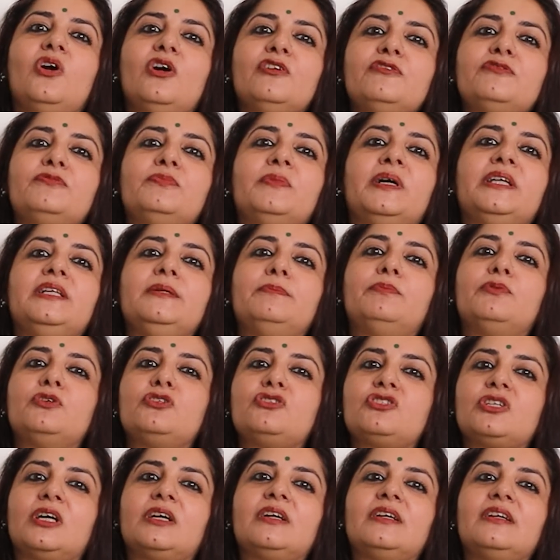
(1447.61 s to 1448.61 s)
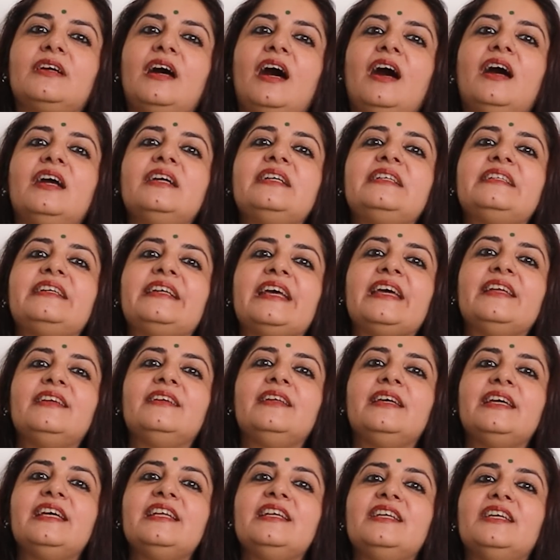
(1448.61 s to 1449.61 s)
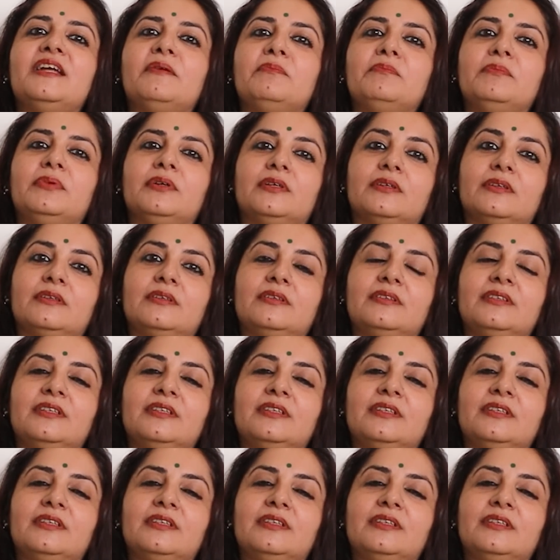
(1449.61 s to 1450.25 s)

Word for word: of Manipur Chakra are ten in number.